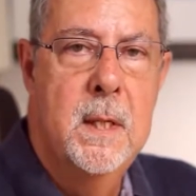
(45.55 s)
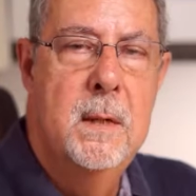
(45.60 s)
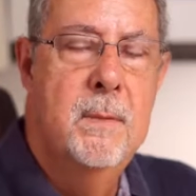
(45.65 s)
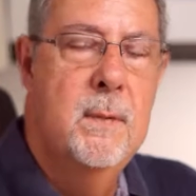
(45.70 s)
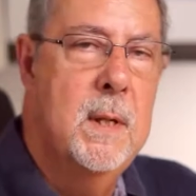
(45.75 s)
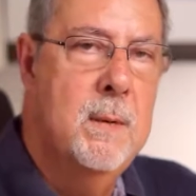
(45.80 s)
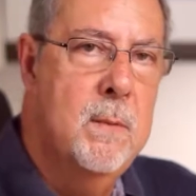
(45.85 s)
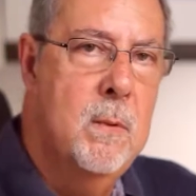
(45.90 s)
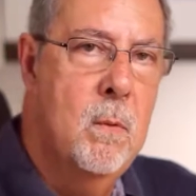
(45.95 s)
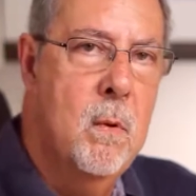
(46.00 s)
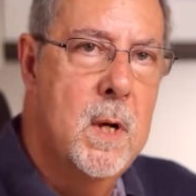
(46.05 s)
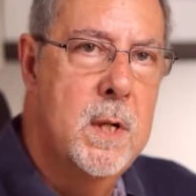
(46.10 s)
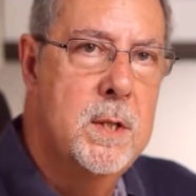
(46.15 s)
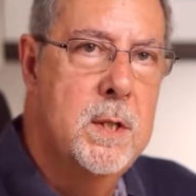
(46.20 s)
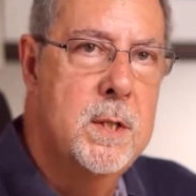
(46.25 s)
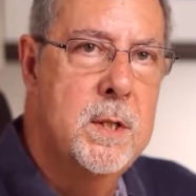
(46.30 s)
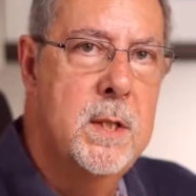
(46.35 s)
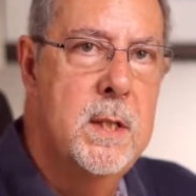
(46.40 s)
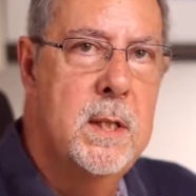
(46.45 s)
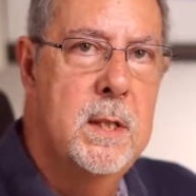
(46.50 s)
If you haven't
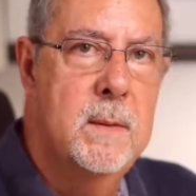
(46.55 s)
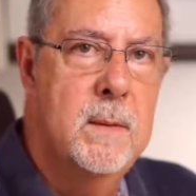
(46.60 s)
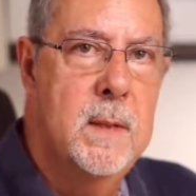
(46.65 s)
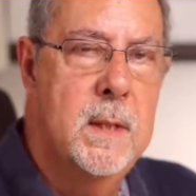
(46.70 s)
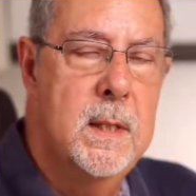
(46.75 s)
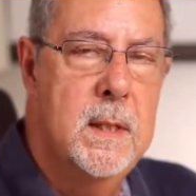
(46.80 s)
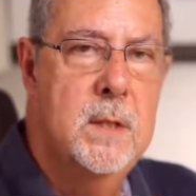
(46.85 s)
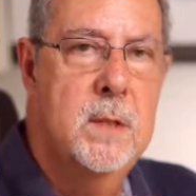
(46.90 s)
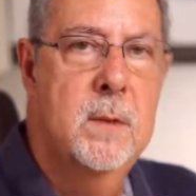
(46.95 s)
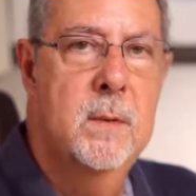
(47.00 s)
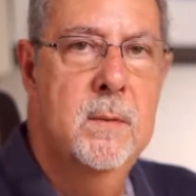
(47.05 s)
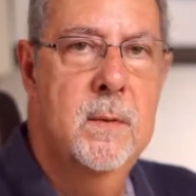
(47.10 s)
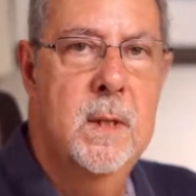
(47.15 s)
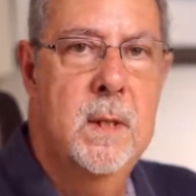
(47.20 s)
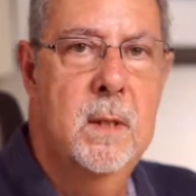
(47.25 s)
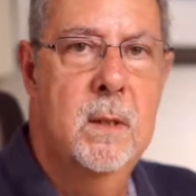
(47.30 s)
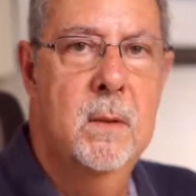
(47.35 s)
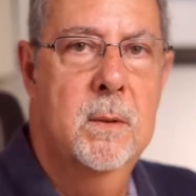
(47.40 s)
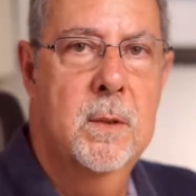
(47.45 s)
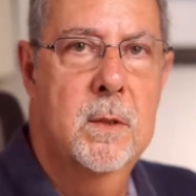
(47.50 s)
watched the initial
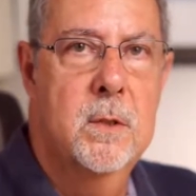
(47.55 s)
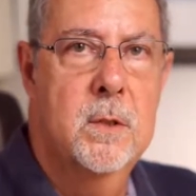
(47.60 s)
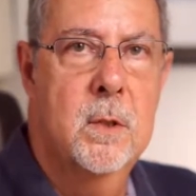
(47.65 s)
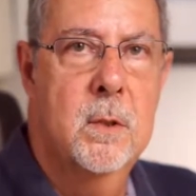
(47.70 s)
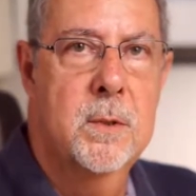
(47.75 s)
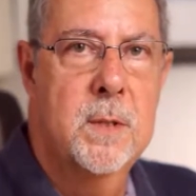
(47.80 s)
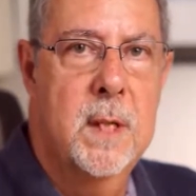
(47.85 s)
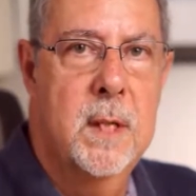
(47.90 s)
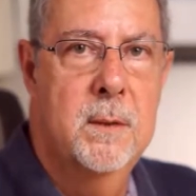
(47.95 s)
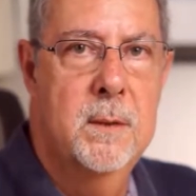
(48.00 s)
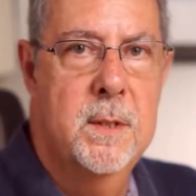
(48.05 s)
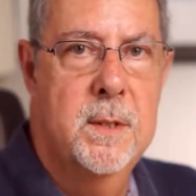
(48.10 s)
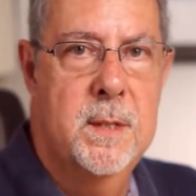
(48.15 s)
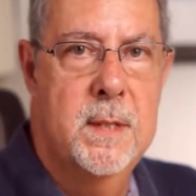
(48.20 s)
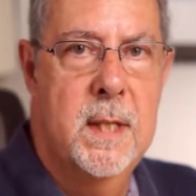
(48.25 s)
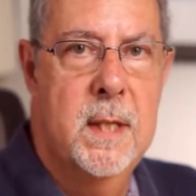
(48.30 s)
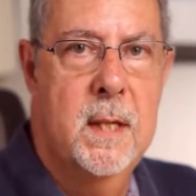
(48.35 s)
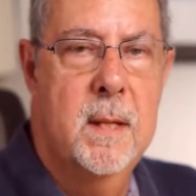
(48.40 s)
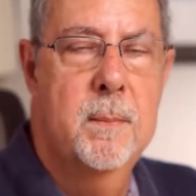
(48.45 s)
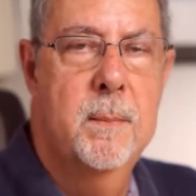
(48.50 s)
video that shows how to
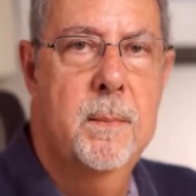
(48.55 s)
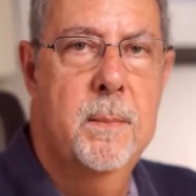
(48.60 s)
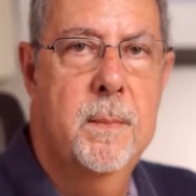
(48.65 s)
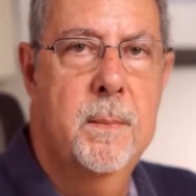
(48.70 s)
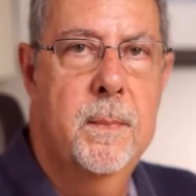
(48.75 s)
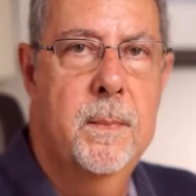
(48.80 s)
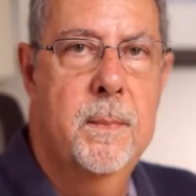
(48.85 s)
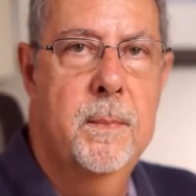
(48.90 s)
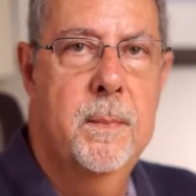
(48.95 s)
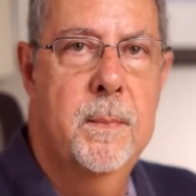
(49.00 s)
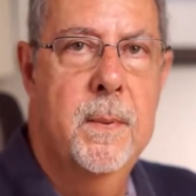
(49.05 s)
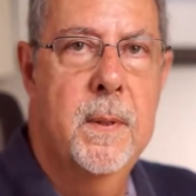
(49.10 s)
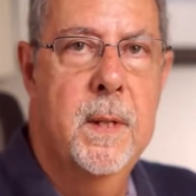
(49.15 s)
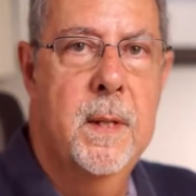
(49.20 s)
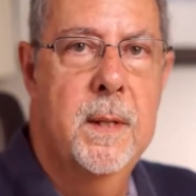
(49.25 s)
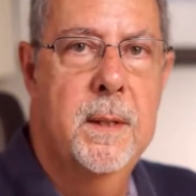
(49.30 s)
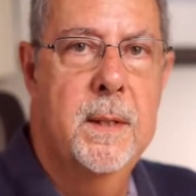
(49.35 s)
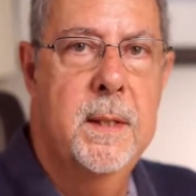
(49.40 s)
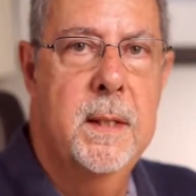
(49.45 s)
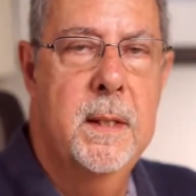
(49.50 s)
set up
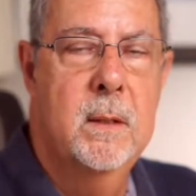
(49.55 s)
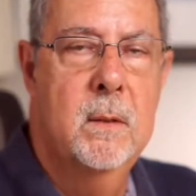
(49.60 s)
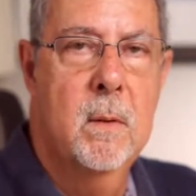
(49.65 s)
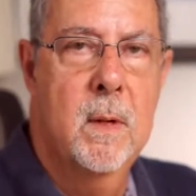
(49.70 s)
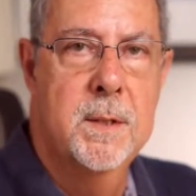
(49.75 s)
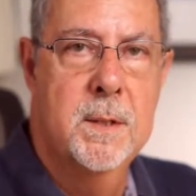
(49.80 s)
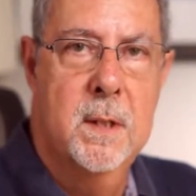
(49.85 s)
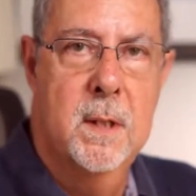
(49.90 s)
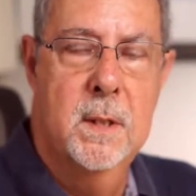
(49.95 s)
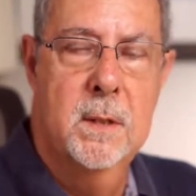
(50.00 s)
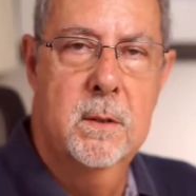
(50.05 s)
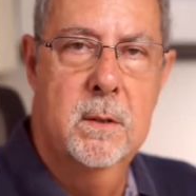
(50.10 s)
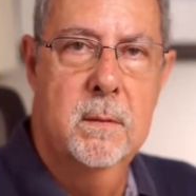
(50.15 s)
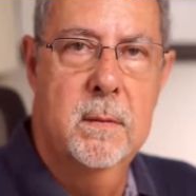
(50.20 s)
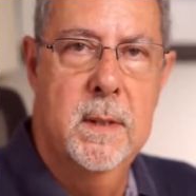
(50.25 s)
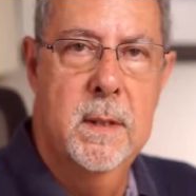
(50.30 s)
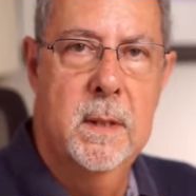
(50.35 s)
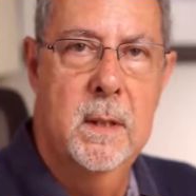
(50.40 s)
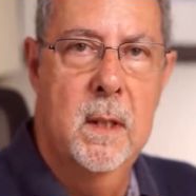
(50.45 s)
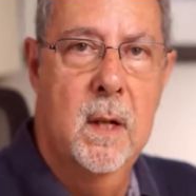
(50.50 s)
the
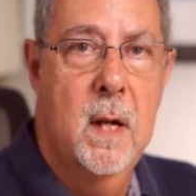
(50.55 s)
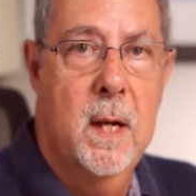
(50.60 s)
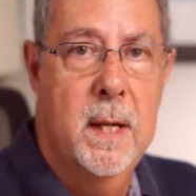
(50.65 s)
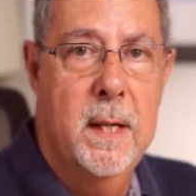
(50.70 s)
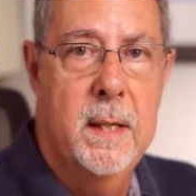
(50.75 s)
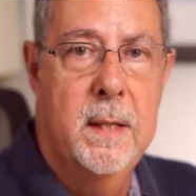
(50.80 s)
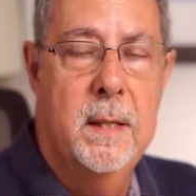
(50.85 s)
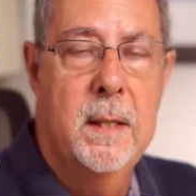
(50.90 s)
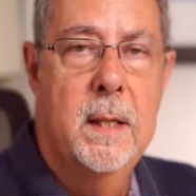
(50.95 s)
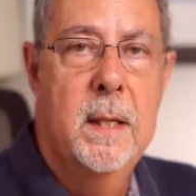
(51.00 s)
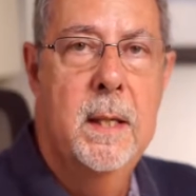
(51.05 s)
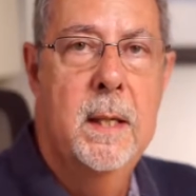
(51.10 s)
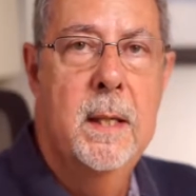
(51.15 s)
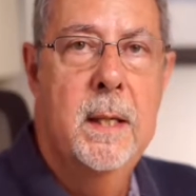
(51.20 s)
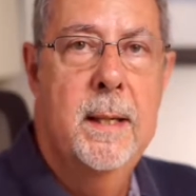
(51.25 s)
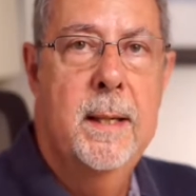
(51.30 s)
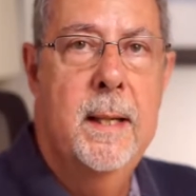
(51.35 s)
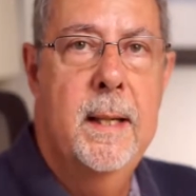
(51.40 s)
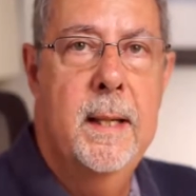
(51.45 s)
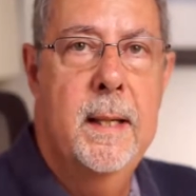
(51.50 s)
cross-country line
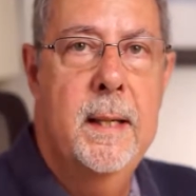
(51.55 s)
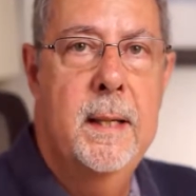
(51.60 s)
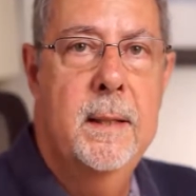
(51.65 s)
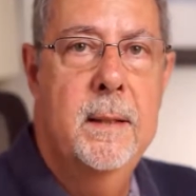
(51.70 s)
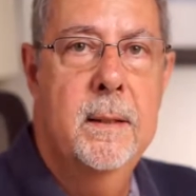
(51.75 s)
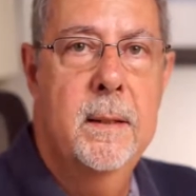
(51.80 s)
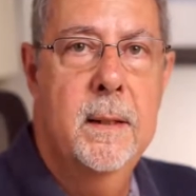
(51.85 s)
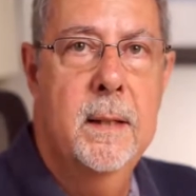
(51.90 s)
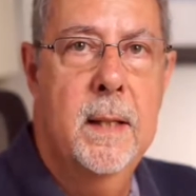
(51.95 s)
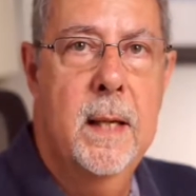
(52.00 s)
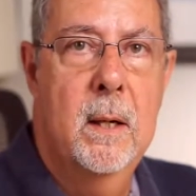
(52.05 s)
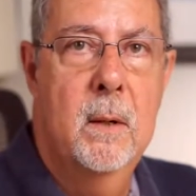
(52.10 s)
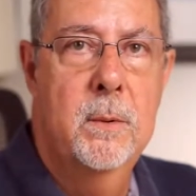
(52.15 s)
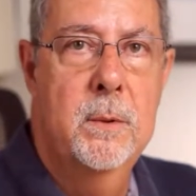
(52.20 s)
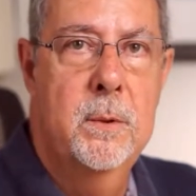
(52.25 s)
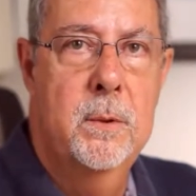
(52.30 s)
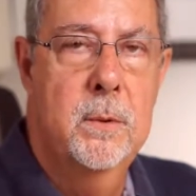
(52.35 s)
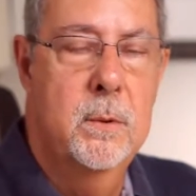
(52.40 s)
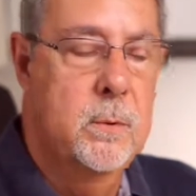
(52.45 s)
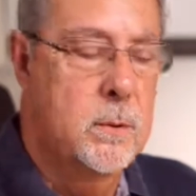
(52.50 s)
and
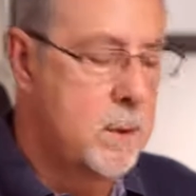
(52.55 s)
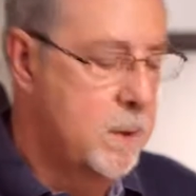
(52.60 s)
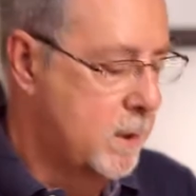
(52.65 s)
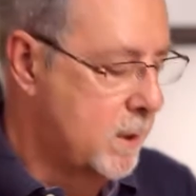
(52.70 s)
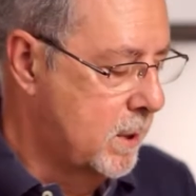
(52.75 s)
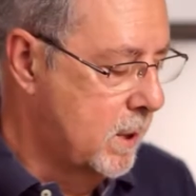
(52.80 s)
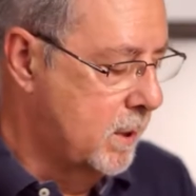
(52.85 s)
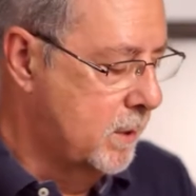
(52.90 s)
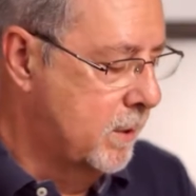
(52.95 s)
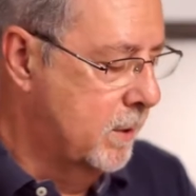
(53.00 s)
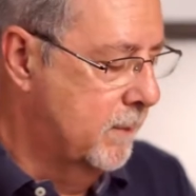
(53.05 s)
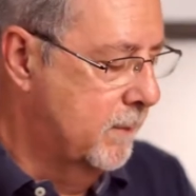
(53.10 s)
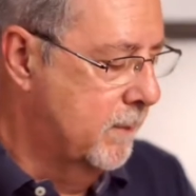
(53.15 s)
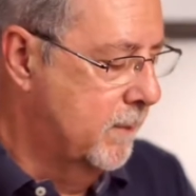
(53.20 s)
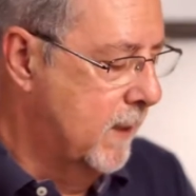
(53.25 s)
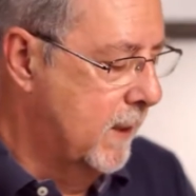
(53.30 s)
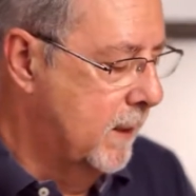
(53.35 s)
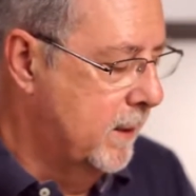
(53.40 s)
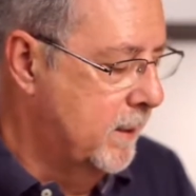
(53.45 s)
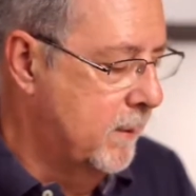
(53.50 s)
how to start to
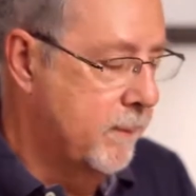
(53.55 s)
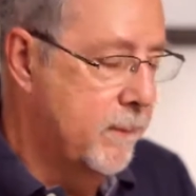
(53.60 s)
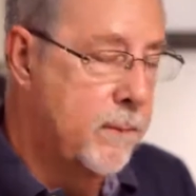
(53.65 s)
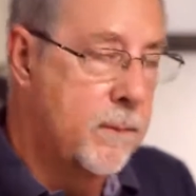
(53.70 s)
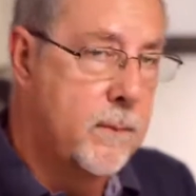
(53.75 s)
fill the